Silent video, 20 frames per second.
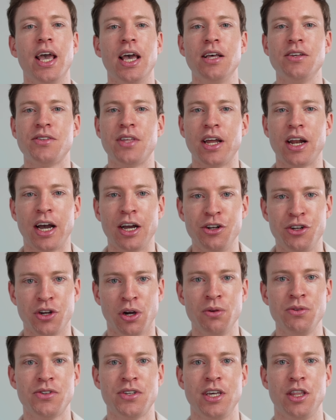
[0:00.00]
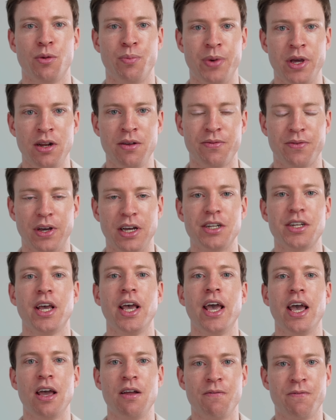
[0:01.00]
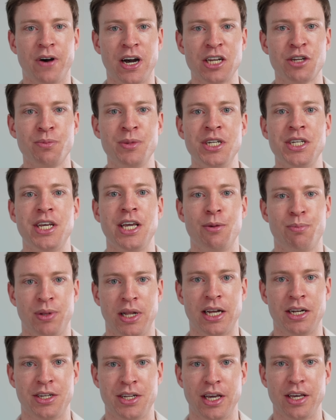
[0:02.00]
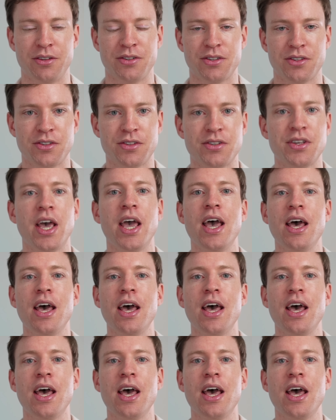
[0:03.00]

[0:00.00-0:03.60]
is that I don't see the benefit in vitamin D blood tests.